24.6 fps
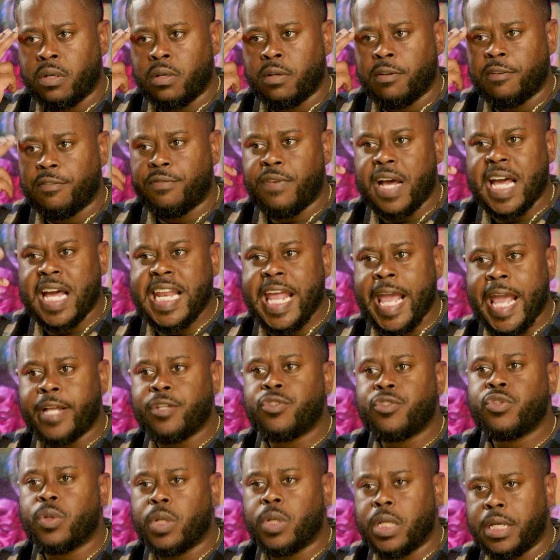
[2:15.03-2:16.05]

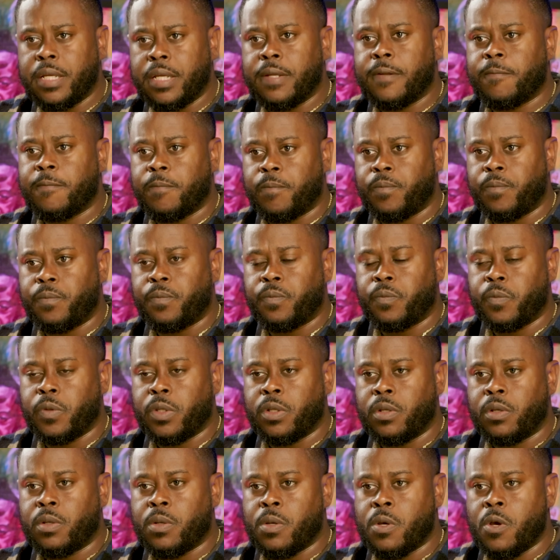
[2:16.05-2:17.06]
financially
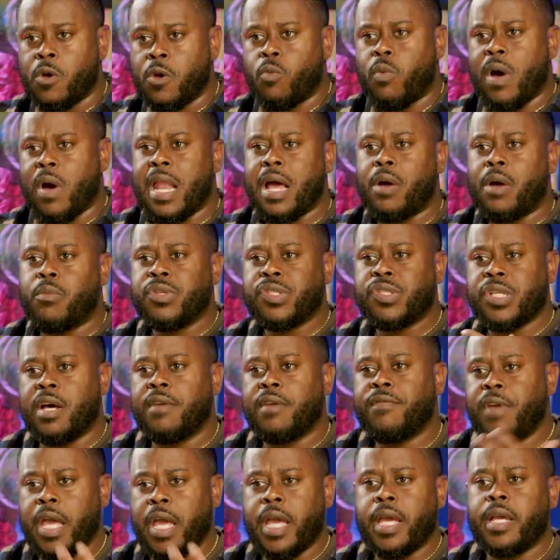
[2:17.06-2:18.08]
while I was of
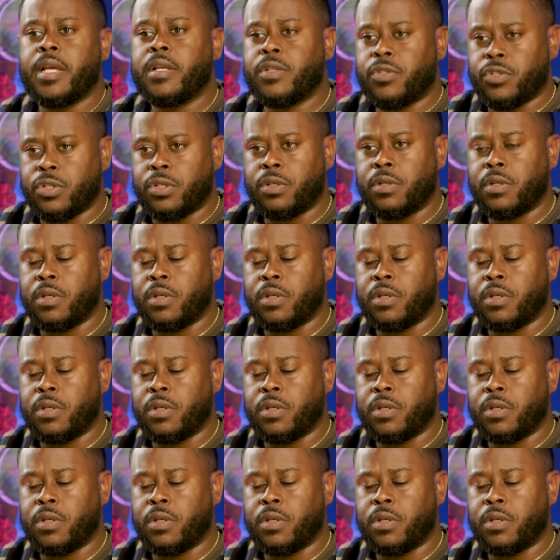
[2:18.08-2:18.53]
age.